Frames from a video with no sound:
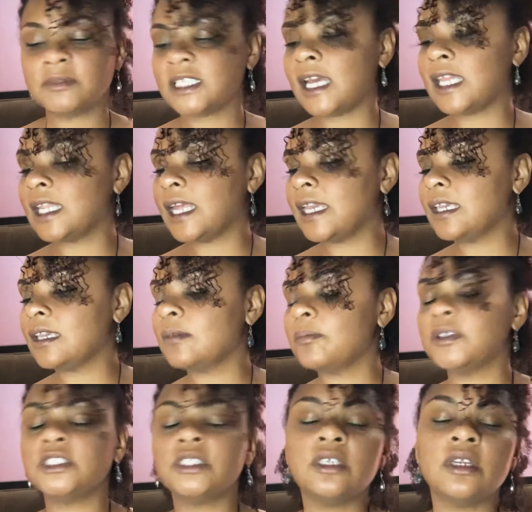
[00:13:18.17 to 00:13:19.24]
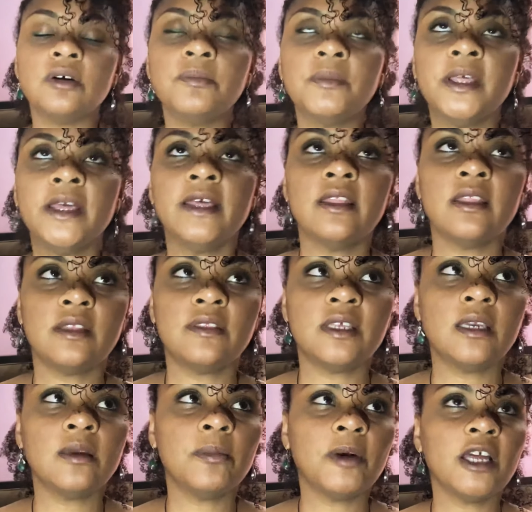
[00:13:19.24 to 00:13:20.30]
I like it, but you know, the
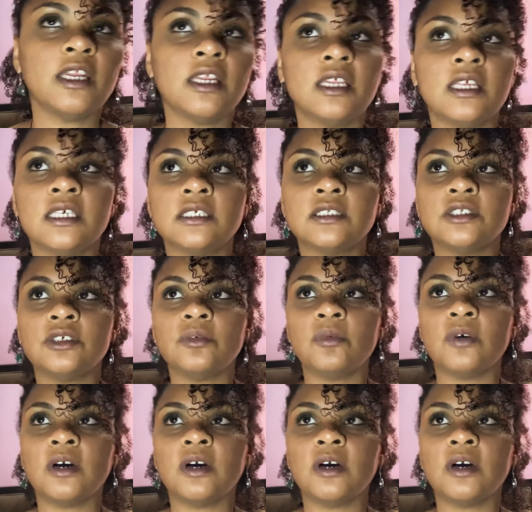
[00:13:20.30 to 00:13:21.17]
thing about it is you